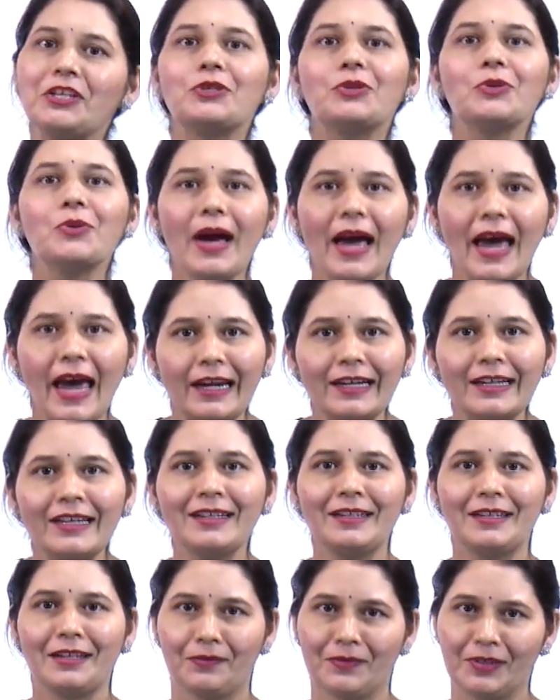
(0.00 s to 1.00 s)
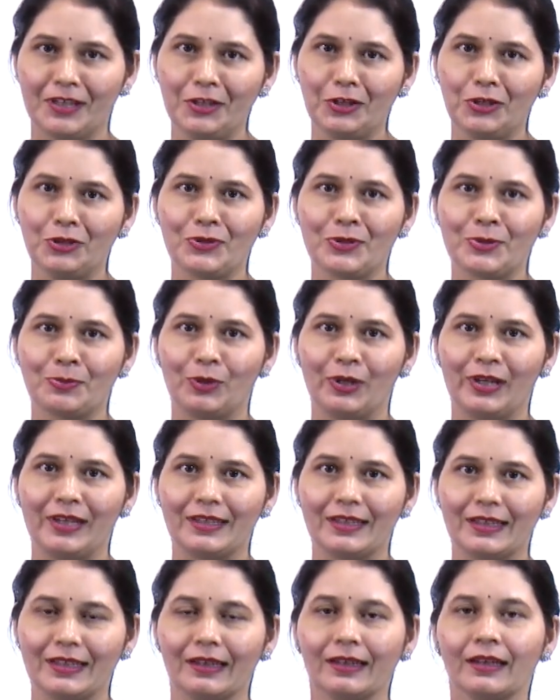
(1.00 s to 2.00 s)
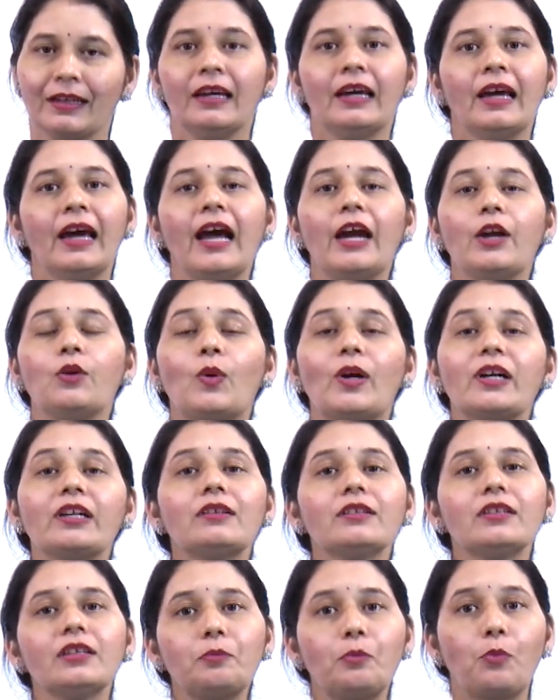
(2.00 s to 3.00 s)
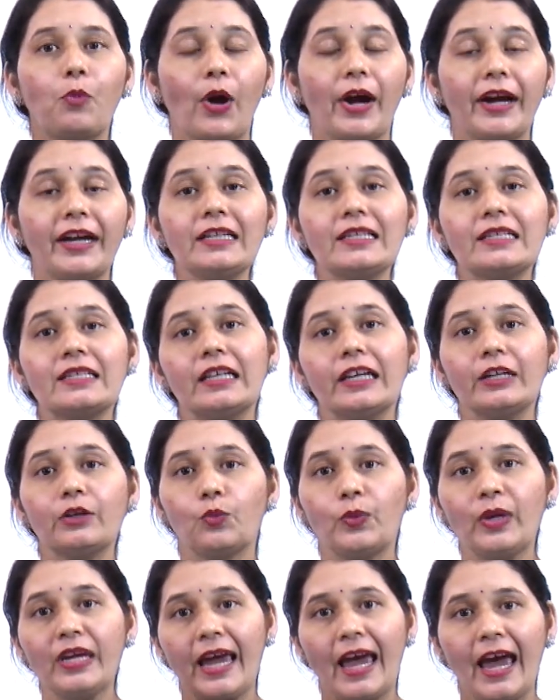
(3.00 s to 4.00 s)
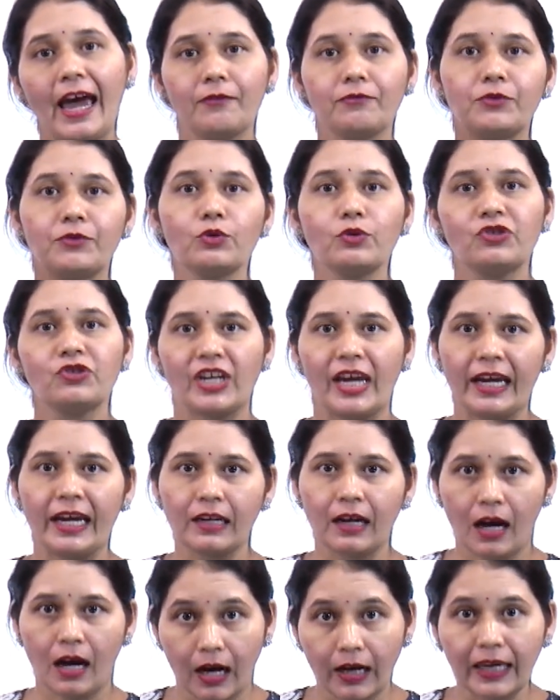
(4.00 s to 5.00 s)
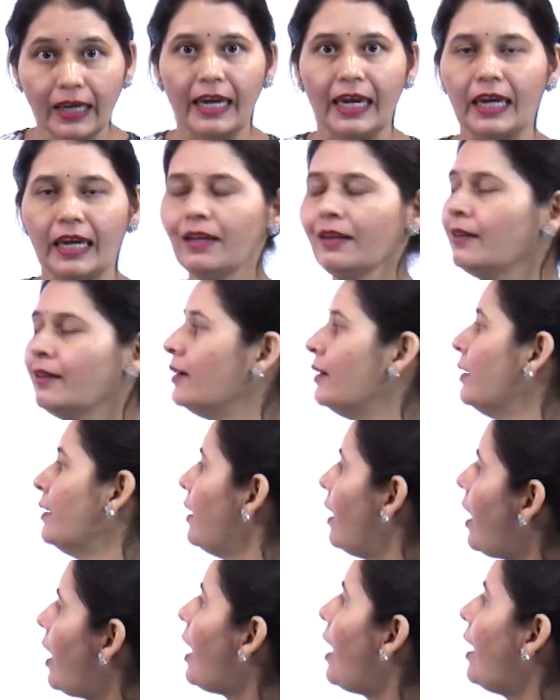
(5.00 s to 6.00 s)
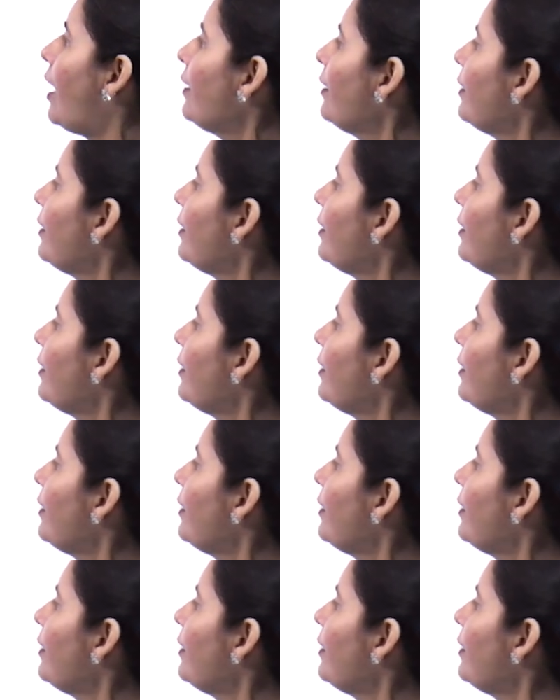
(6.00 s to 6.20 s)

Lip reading: to edit our news bulletin. And what are the points that we have to check again are